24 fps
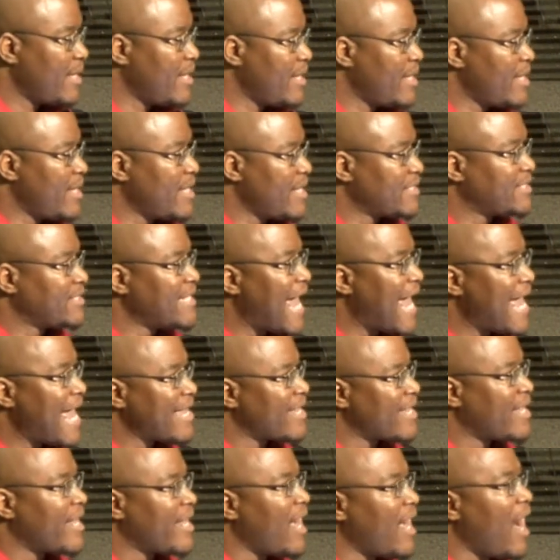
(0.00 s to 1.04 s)
It's not
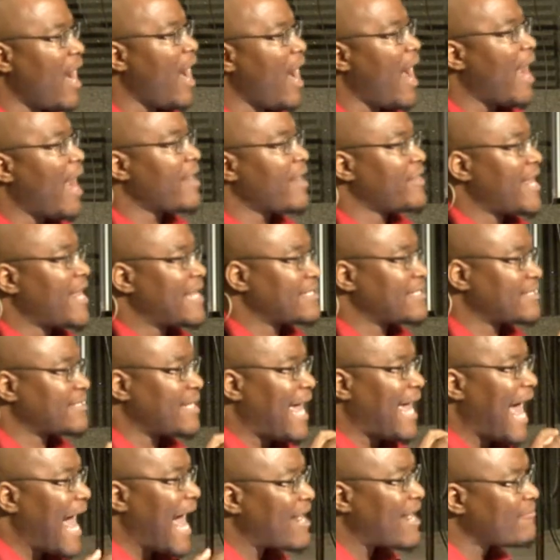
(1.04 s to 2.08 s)
God that's
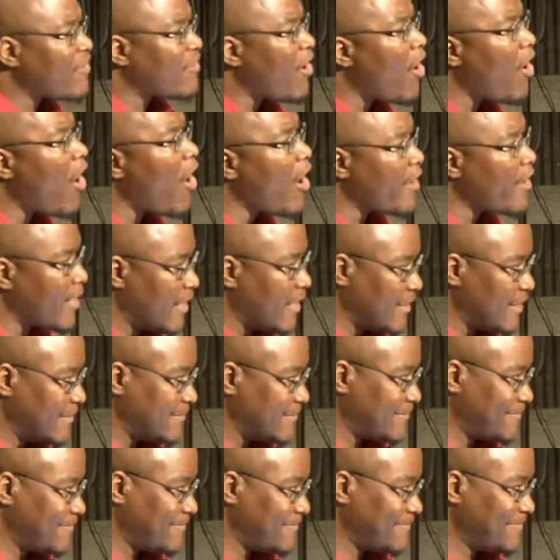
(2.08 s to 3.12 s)
out of order.
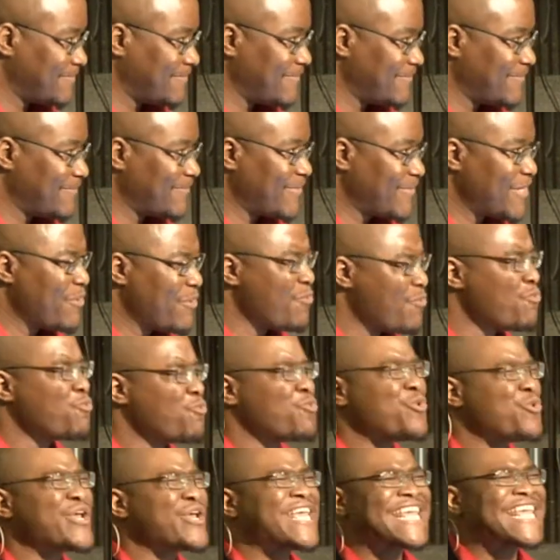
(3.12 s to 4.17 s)

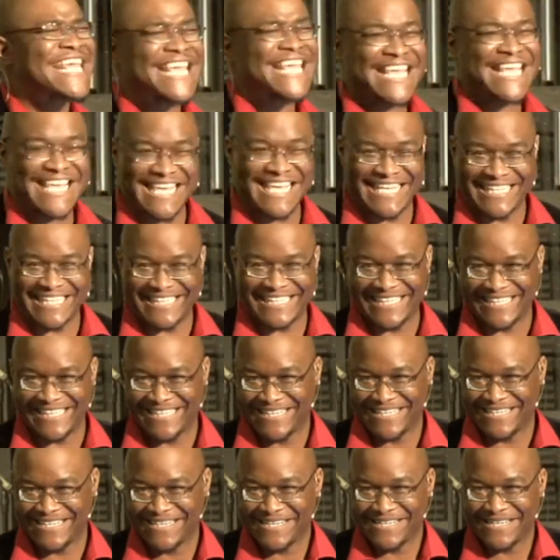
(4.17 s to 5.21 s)
We
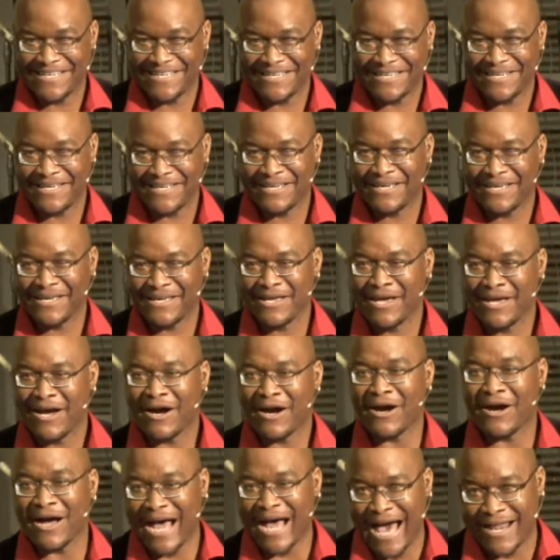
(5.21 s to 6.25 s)

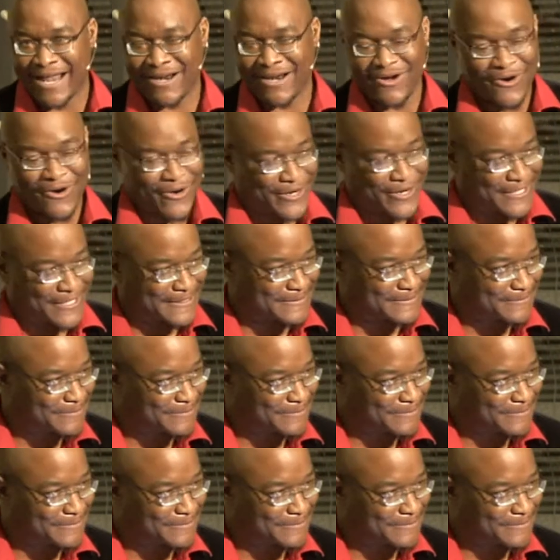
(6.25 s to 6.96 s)
are out of order.